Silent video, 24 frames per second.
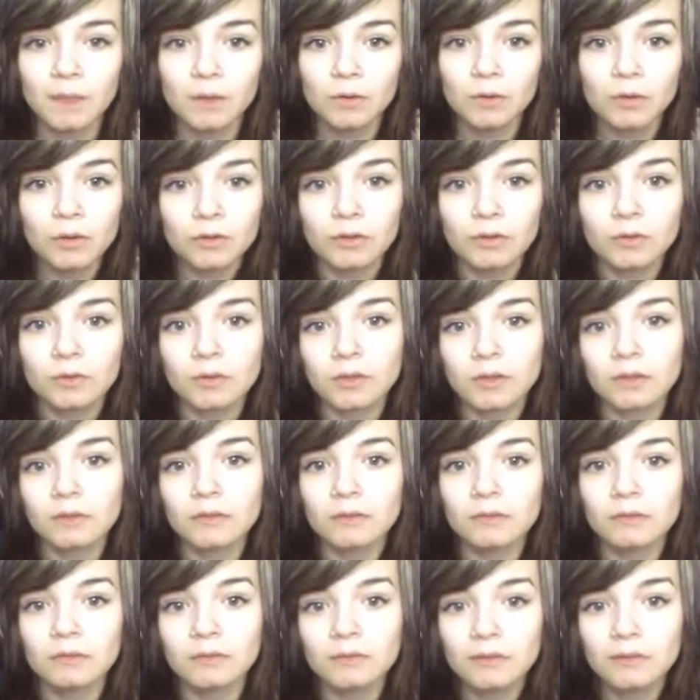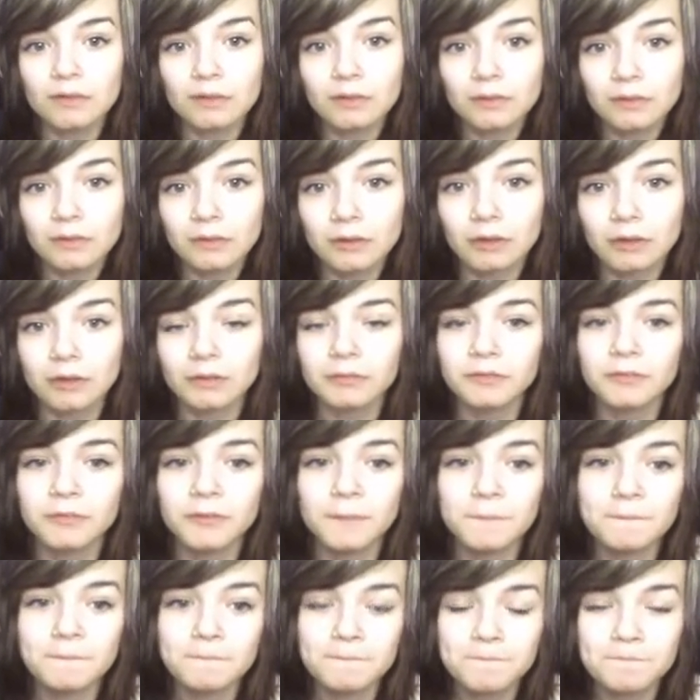cuddled and stuff.
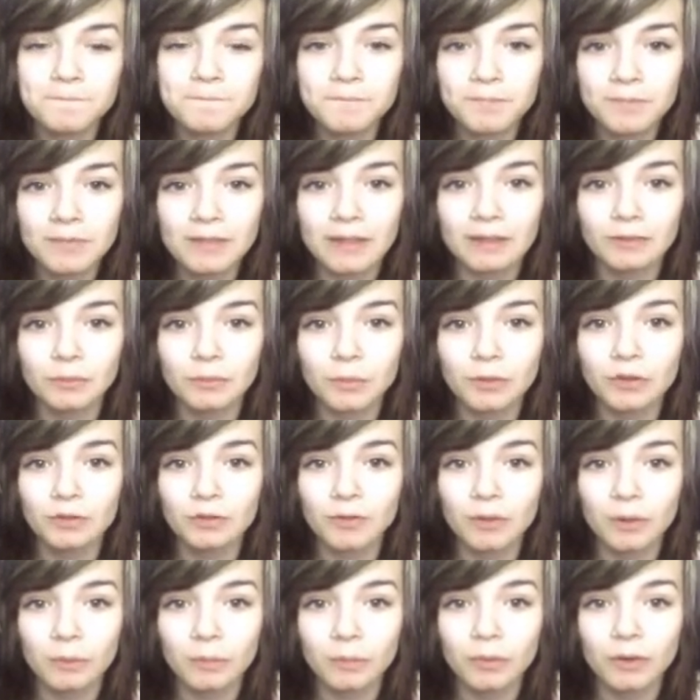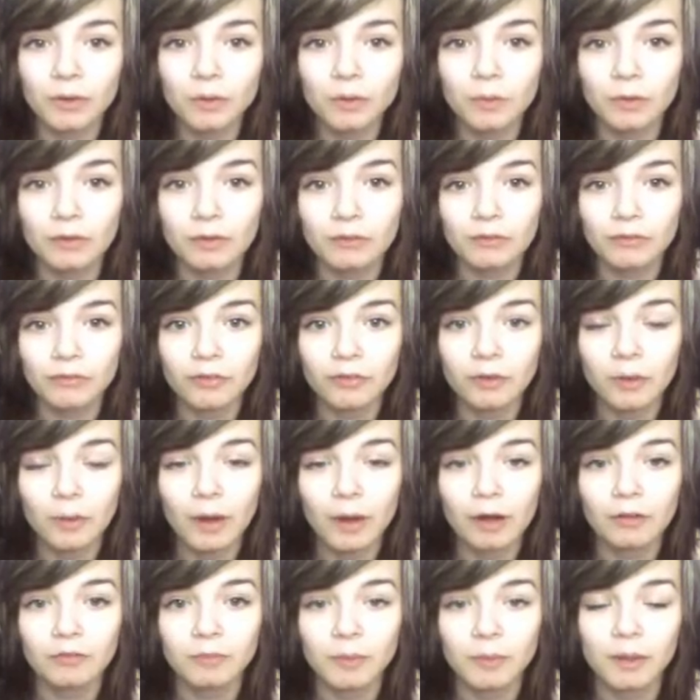That's what you've got to put up with if you go
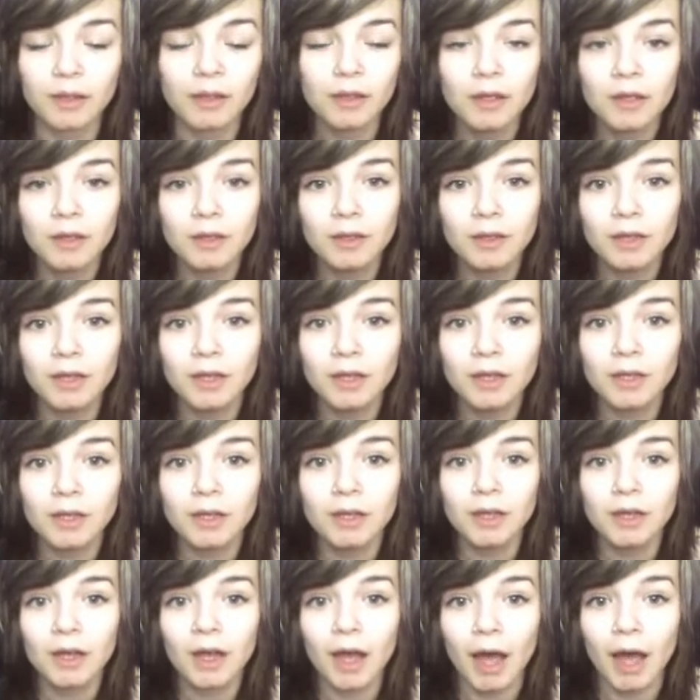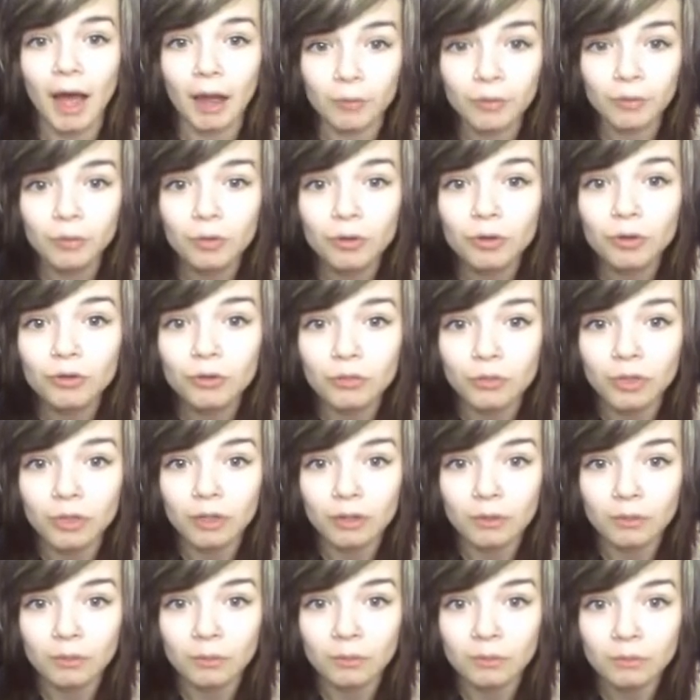out with me. I will cuddle
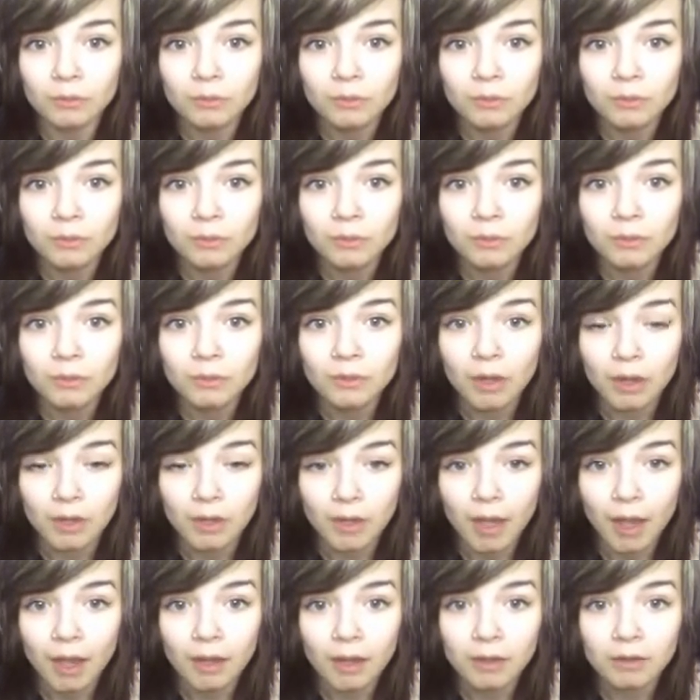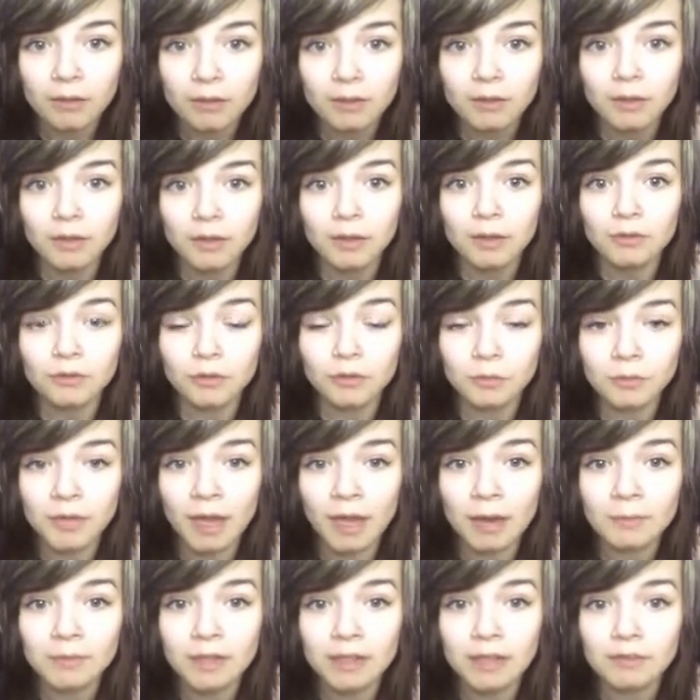you, okay?
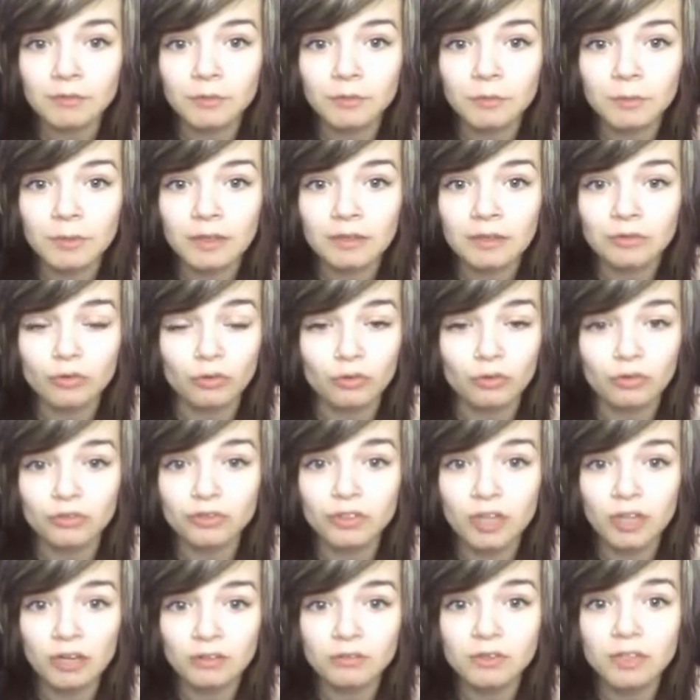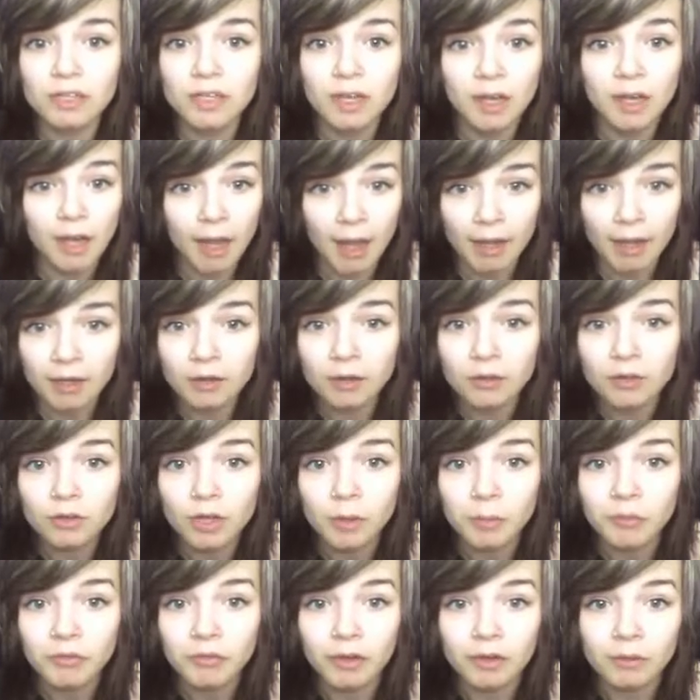Sometimes that even means just generally lying on
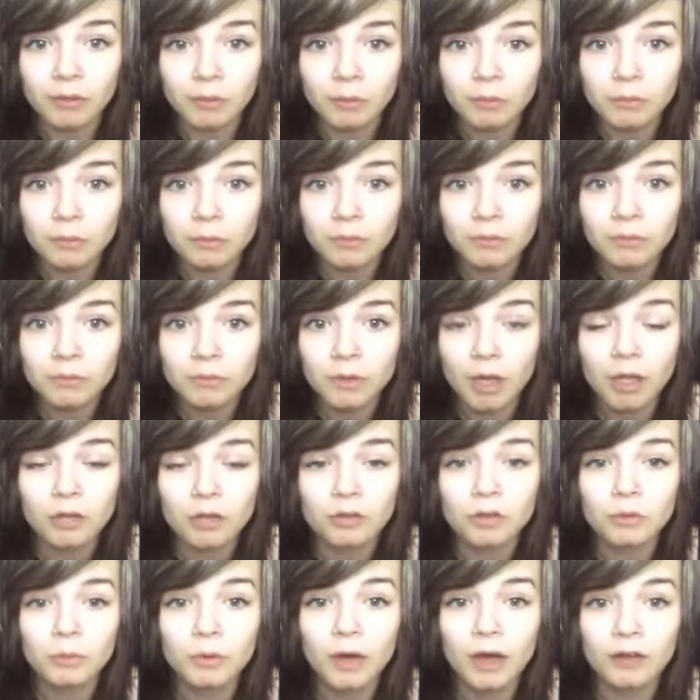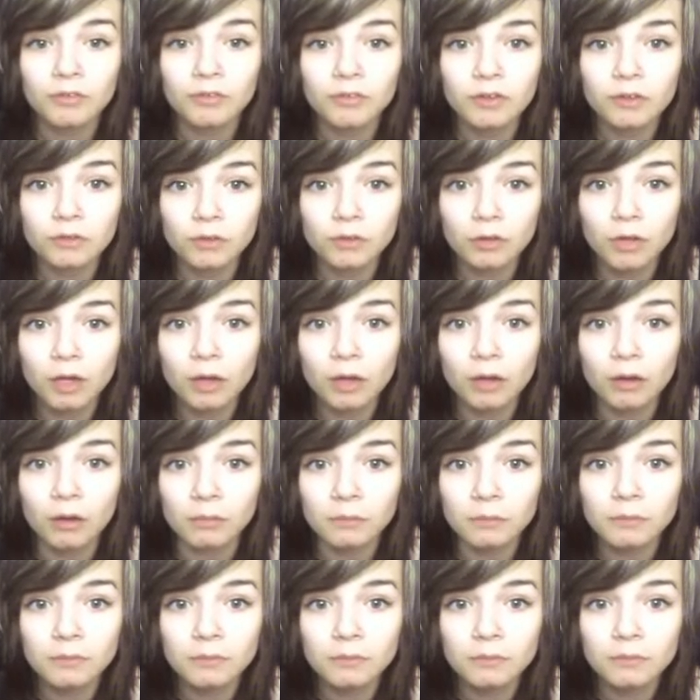top of you, and you will have to suck it
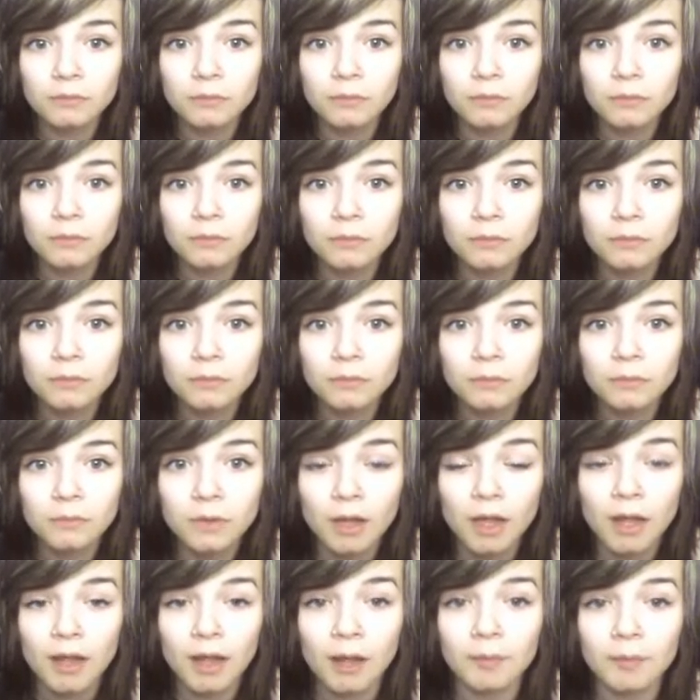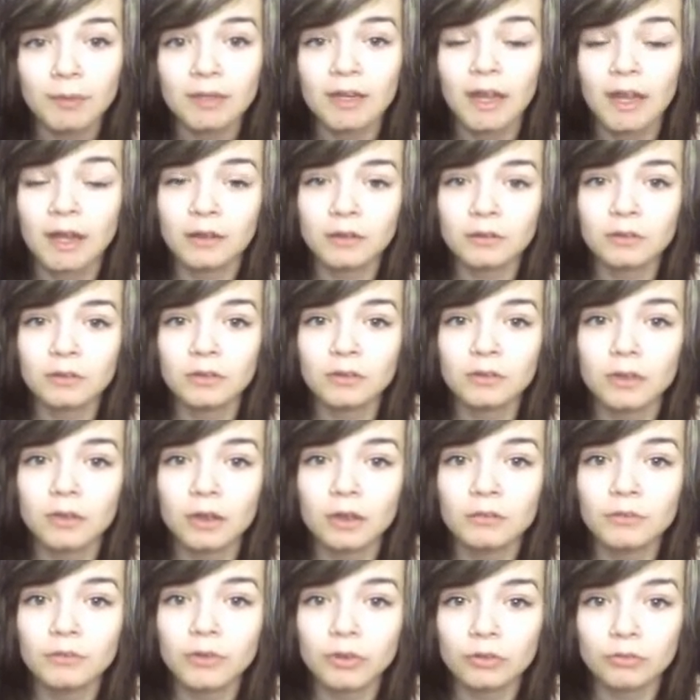up. I mean, Hannah
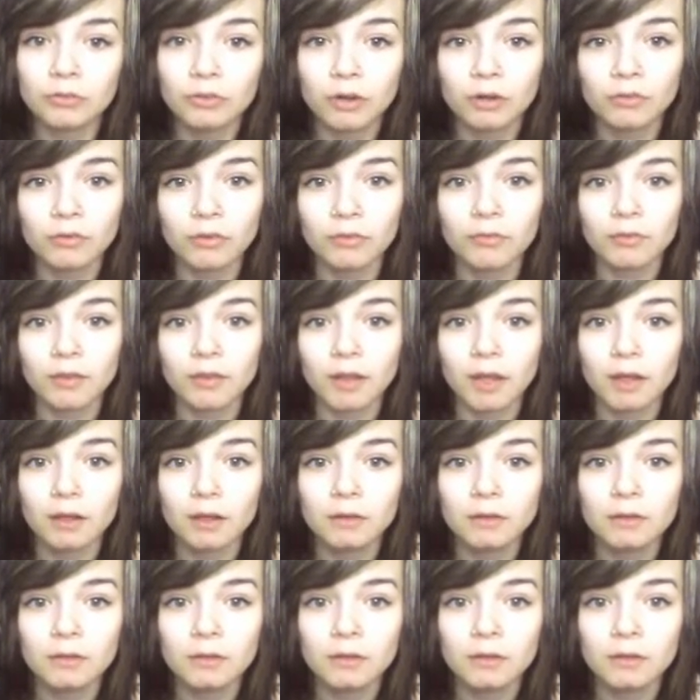deserves a trophy for that.